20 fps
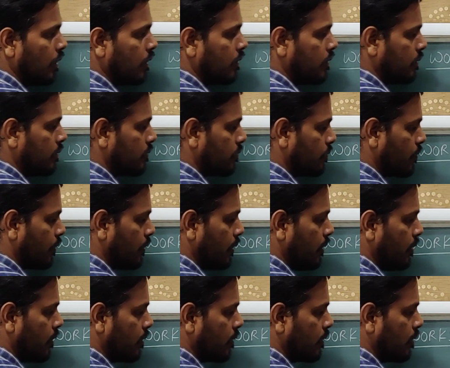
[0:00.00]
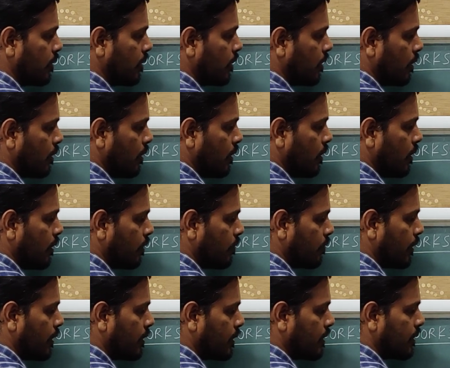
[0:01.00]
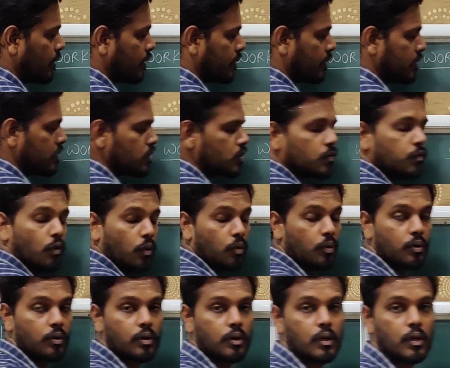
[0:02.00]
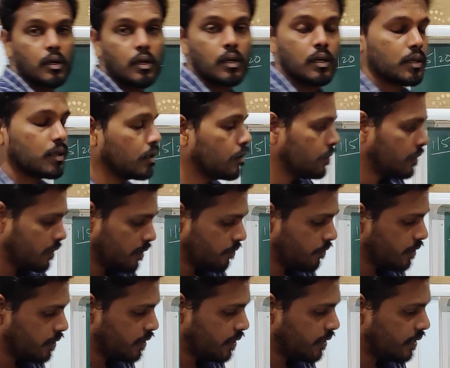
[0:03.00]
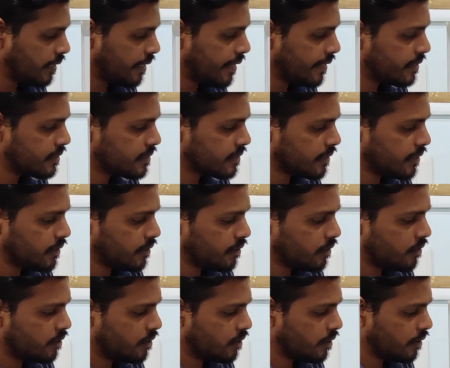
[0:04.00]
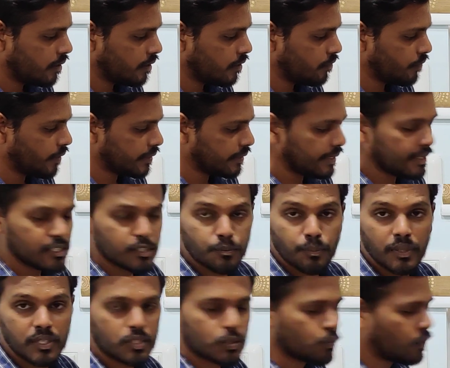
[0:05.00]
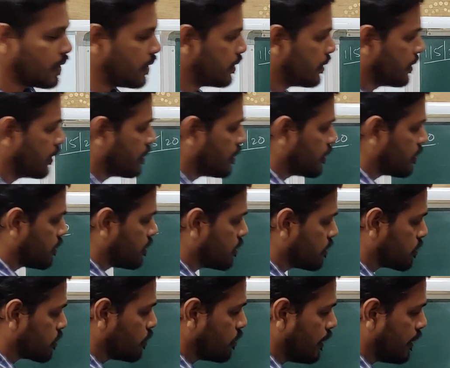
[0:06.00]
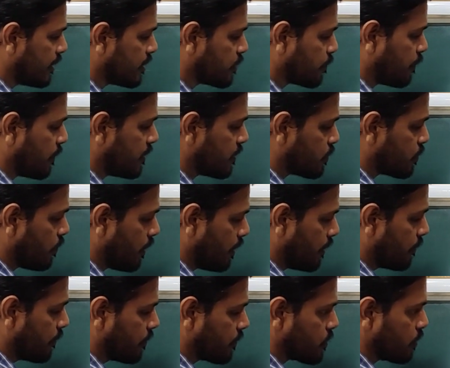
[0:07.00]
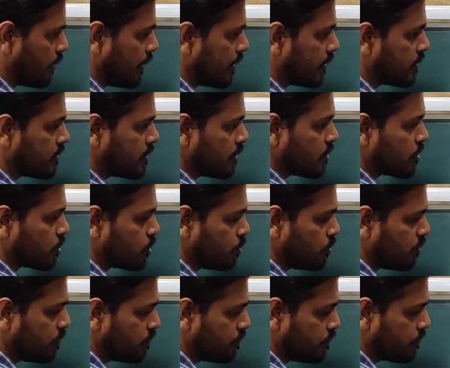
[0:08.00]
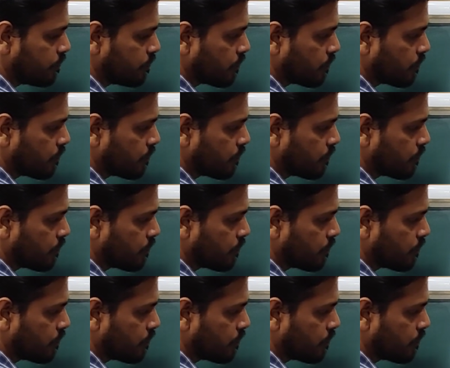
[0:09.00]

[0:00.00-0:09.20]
and 3, and finally it is 4. Now here we need Xn, in fact X plus Y. So X plus Y. So X is 2,